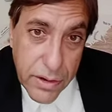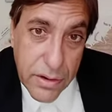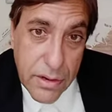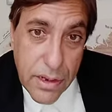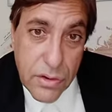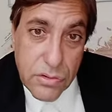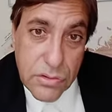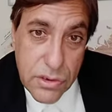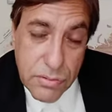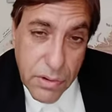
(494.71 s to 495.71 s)
And who's
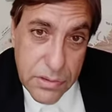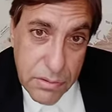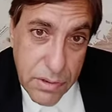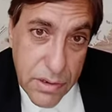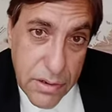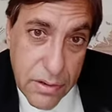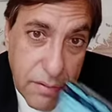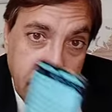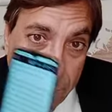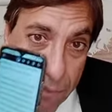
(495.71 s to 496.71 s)
responsible?
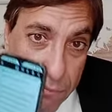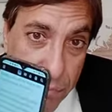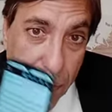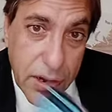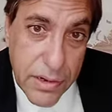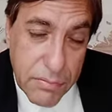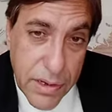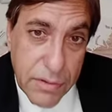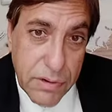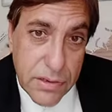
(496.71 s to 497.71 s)
Paul in many
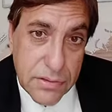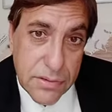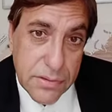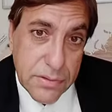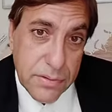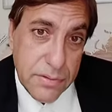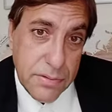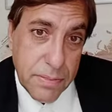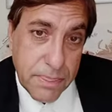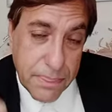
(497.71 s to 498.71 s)
ways.
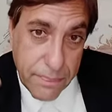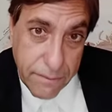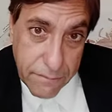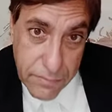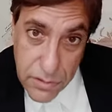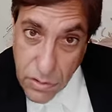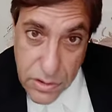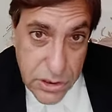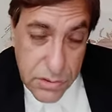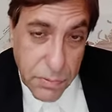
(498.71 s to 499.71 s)
Not
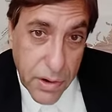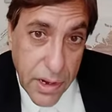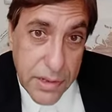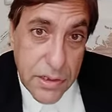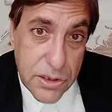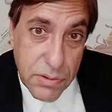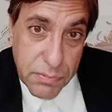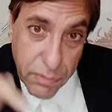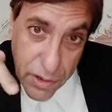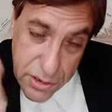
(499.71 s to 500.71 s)
just Paul, others, but
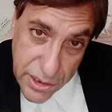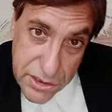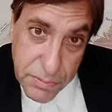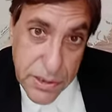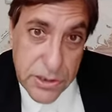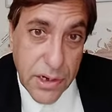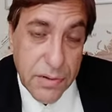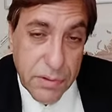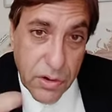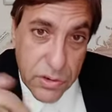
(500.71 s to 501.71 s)
Paul especially
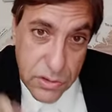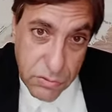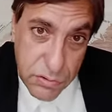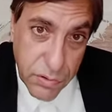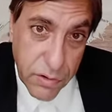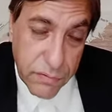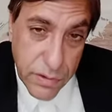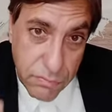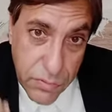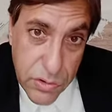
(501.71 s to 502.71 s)
because he was one of the
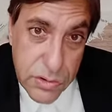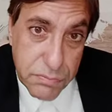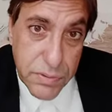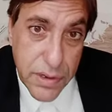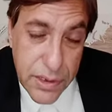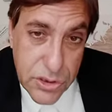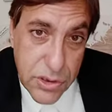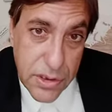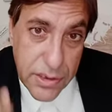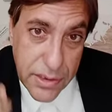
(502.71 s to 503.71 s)
most belligerent,
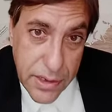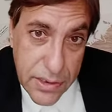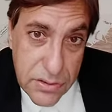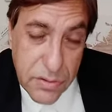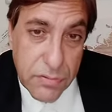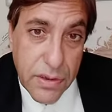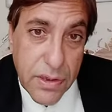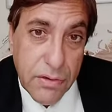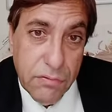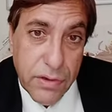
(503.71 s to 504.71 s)
aggressive
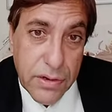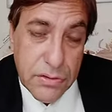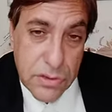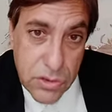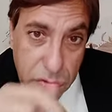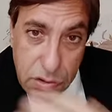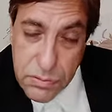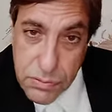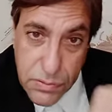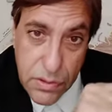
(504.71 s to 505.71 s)
Pharisees who was,
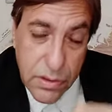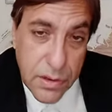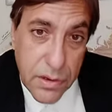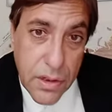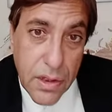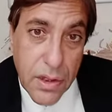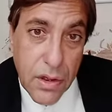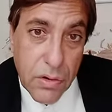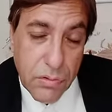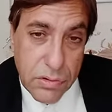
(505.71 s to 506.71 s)
uh, who
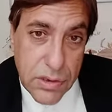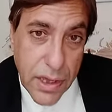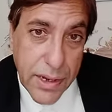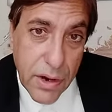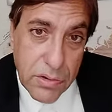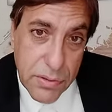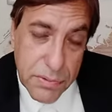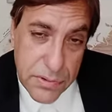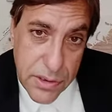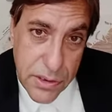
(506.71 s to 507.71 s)
was carrying out the
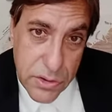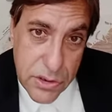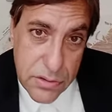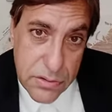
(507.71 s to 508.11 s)
persecutions.